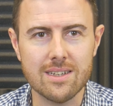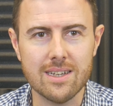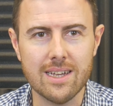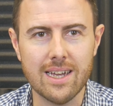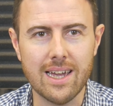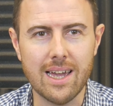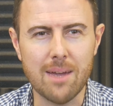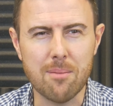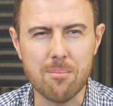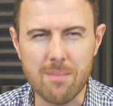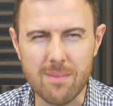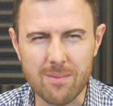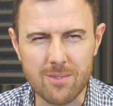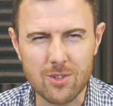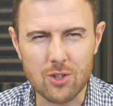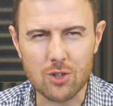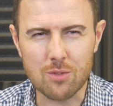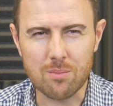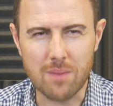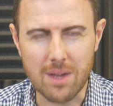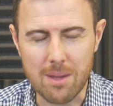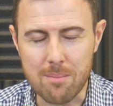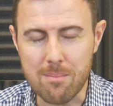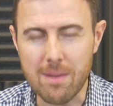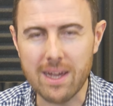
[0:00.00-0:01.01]

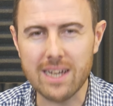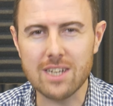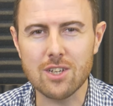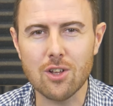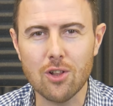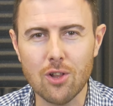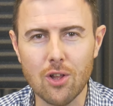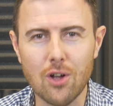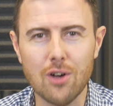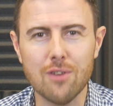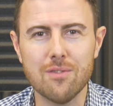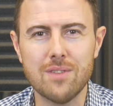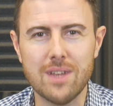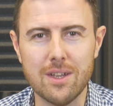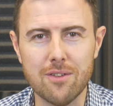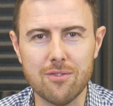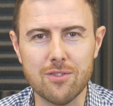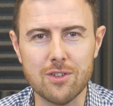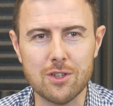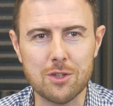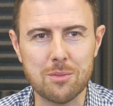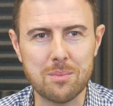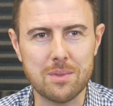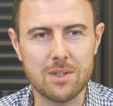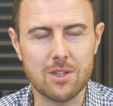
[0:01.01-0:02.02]
it makes a lot of
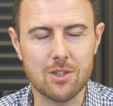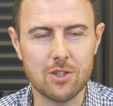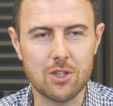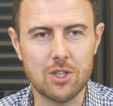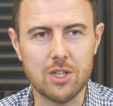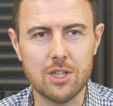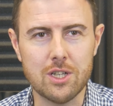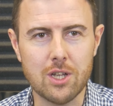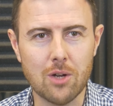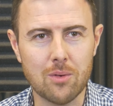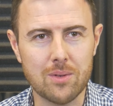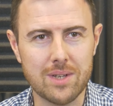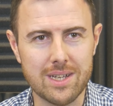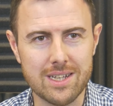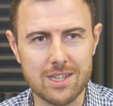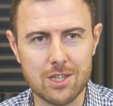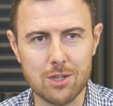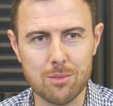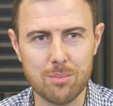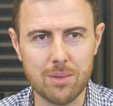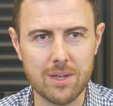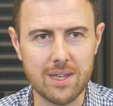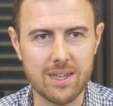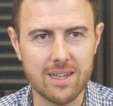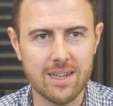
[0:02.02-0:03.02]
difference, because you don't need to
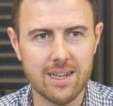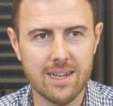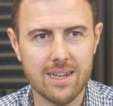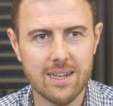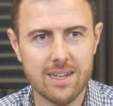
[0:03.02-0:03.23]
be